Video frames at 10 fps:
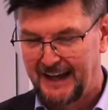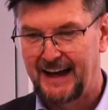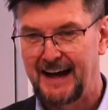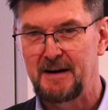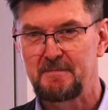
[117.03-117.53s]

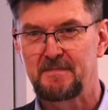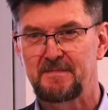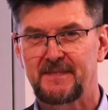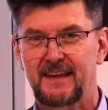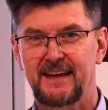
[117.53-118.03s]

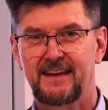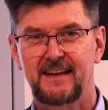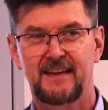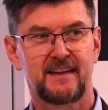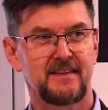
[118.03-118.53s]

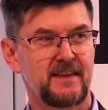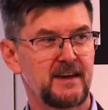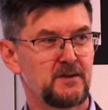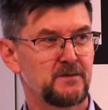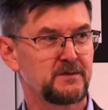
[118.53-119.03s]
And
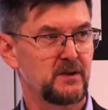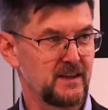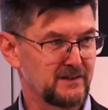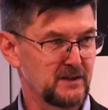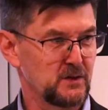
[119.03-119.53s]
thank you to the
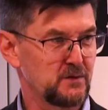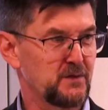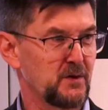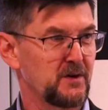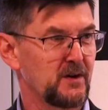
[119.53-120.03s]
Institute
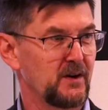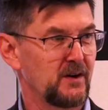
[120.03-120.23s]
for